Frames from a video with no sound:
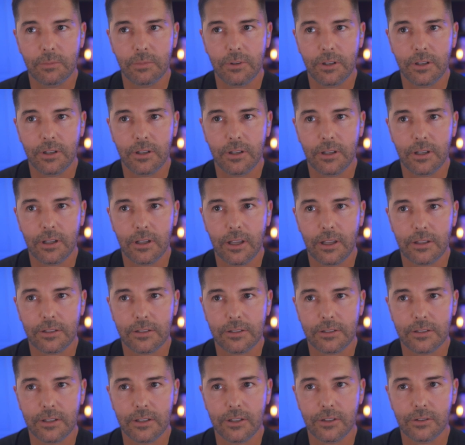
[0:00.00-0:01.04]
It's a bit
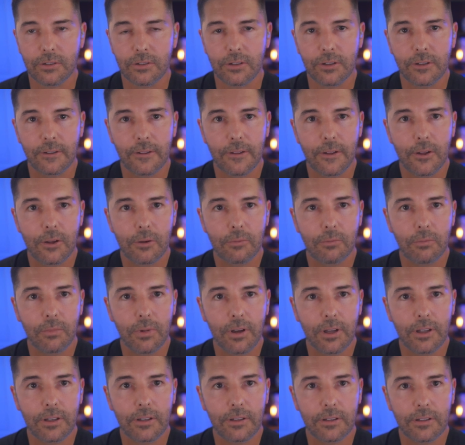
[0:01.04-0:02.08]
existential,
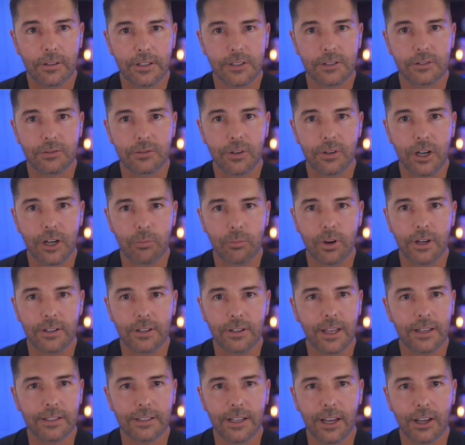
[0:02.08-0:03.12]
but let's try to
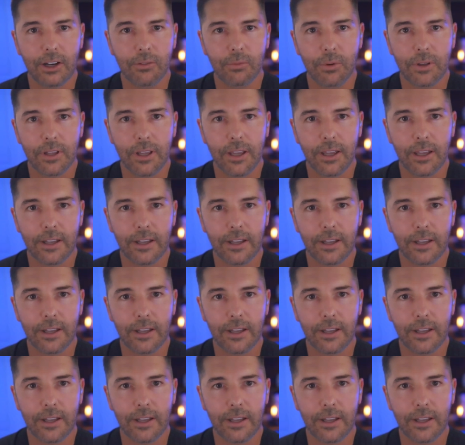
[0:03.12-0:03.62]
break that down if we